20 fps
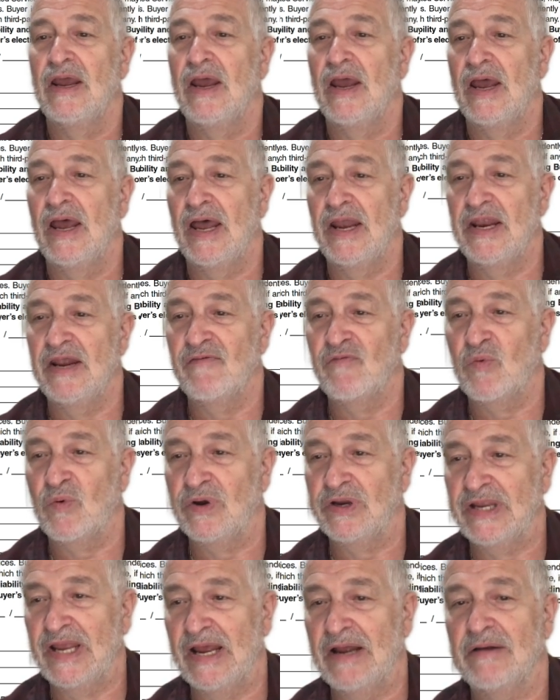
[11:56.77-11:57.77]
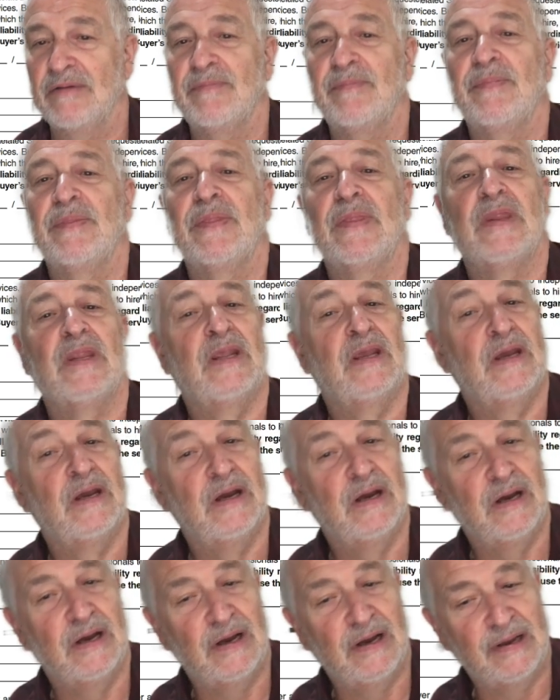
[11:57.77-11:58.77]
and never worked out,
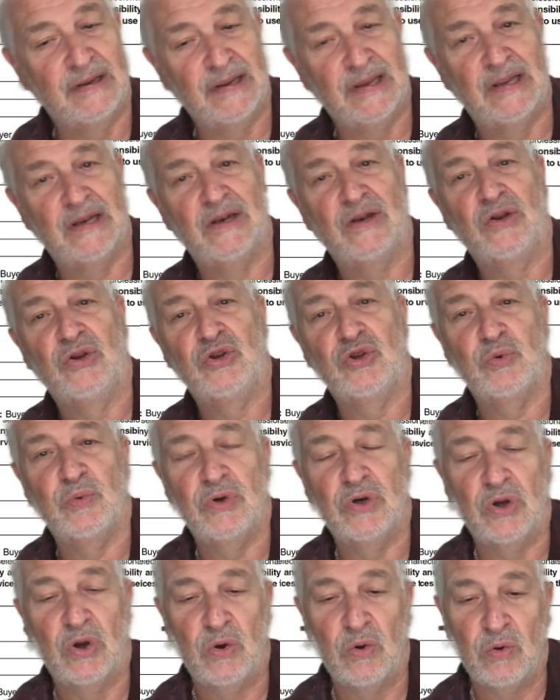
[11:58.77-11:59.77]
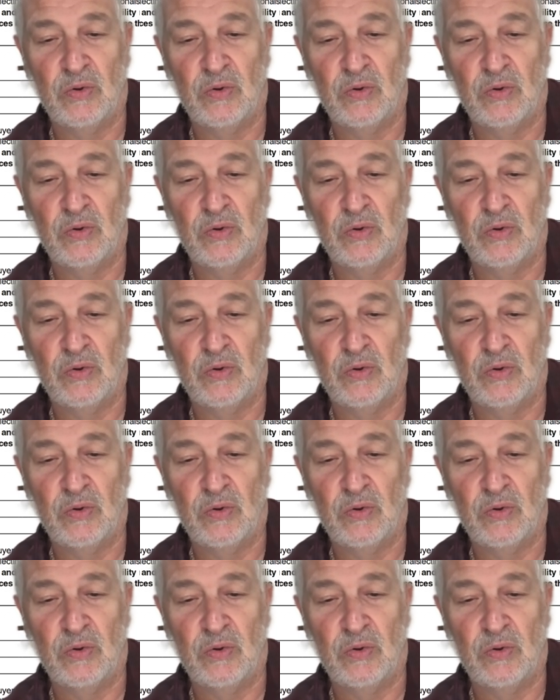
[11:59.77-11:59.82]
again, you would owe